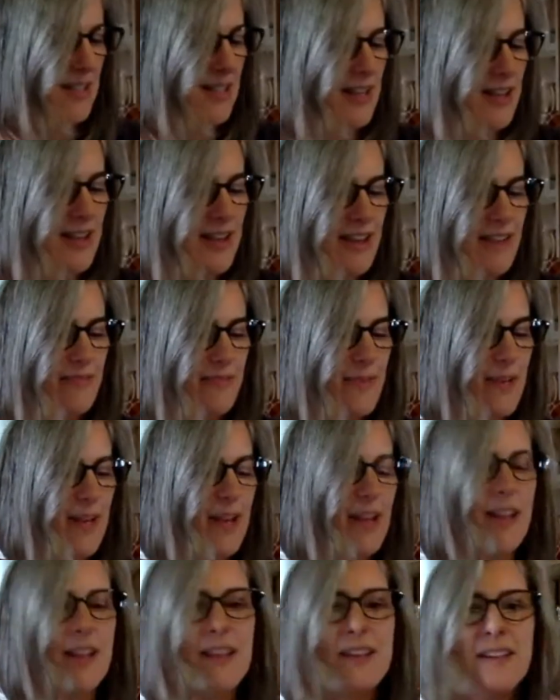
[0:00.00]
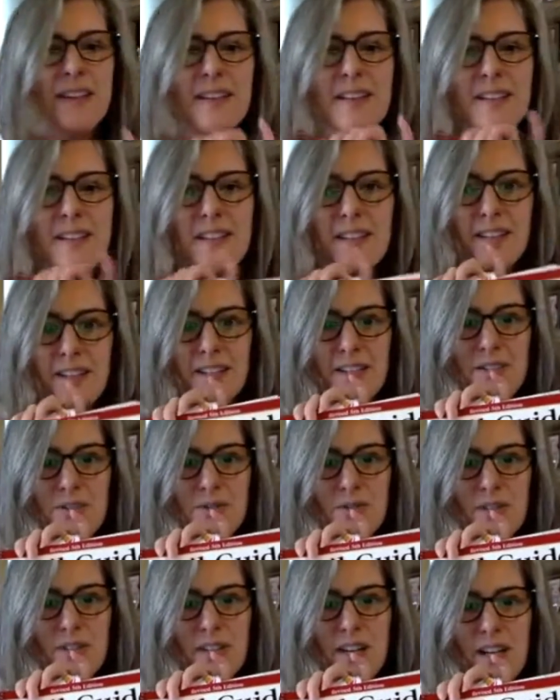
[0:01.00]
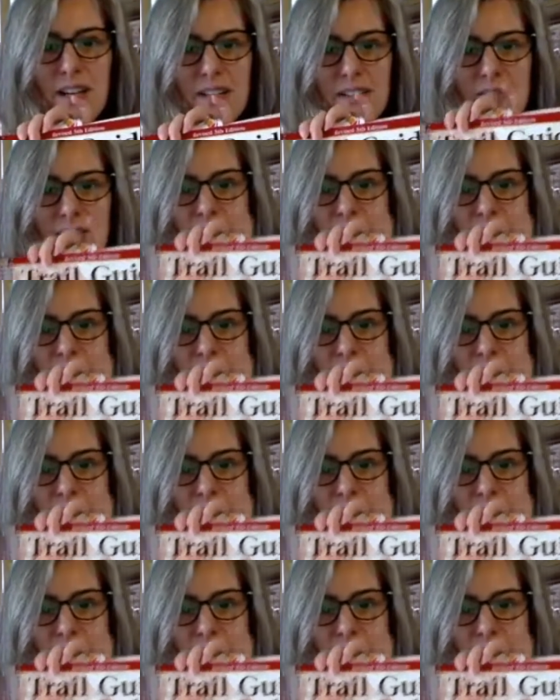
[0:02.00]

I have my trail guide to